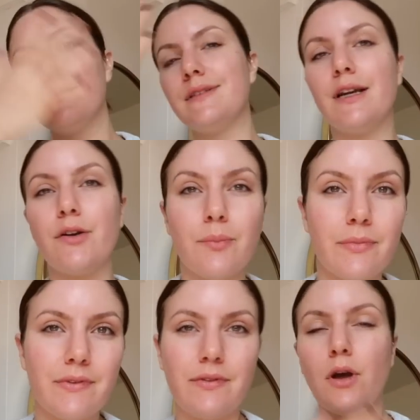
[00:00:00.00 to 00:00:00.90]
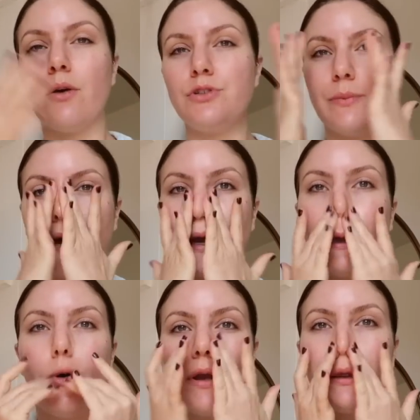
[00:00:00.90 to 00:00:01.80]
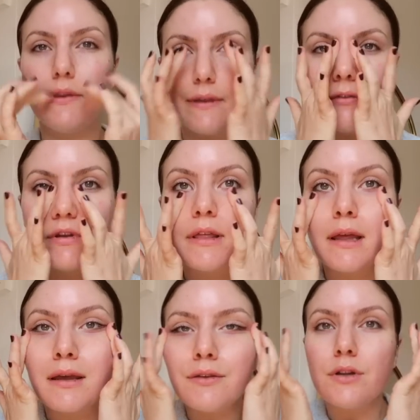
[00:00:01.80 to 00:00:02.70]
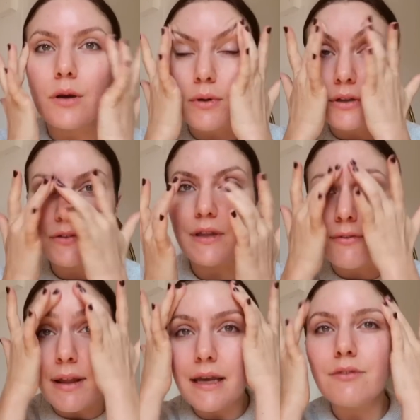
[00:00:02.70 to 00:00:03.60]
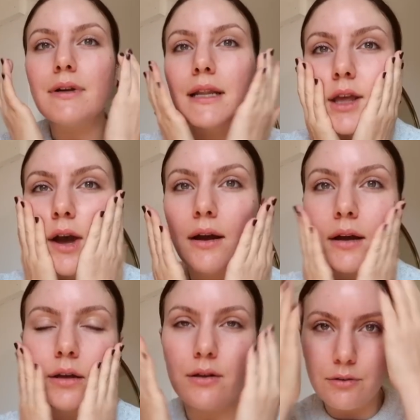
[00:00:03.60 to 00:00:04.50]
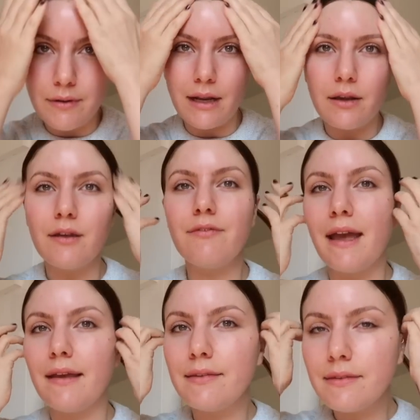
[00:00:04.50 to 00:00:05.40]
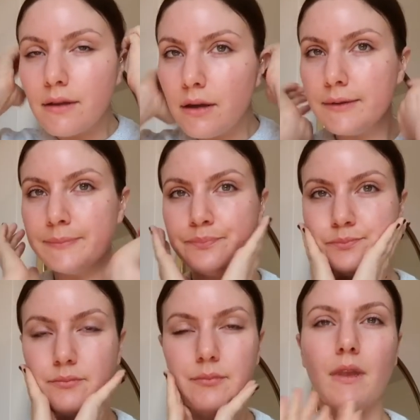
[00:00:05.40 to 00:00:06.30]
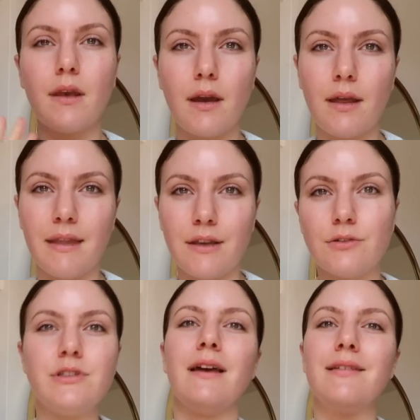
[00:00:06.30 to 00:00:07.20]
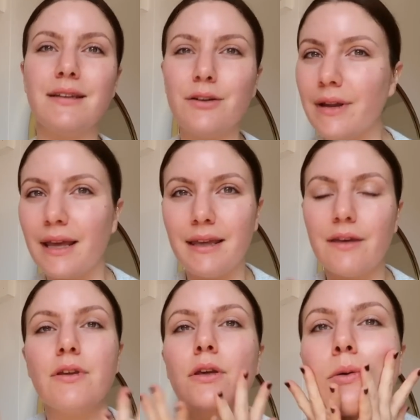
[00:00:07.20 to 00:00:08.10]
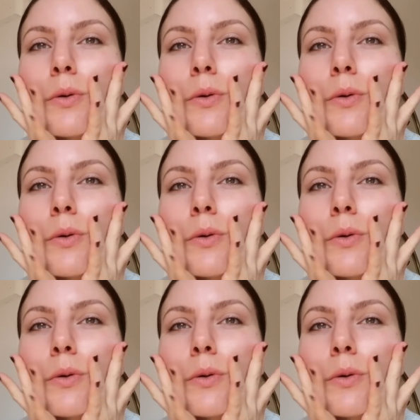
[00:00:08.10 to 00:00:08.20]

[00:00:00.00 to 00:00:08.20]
serums, the whole shebang, oils, everything, because you don't want to just have like a really young, great looking face and then your chest and your neck are giving you